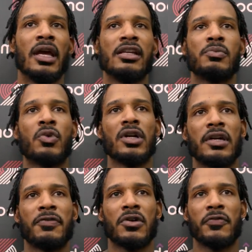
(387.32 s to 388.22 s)
It's more
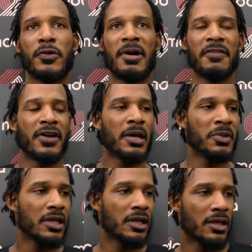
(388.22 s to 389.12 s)
difficult for my
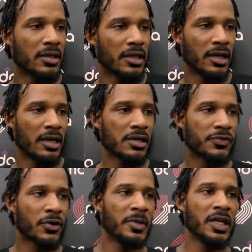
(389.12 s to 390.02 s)
family than it is
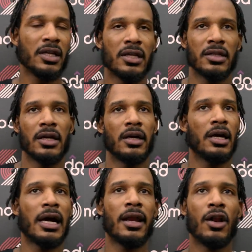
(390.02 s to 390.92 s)
for me.
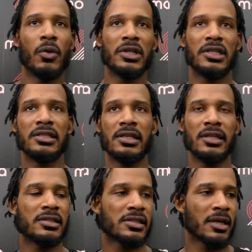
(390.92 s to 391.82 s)
I know what this
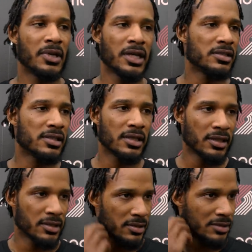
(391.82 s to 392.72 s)
is coming into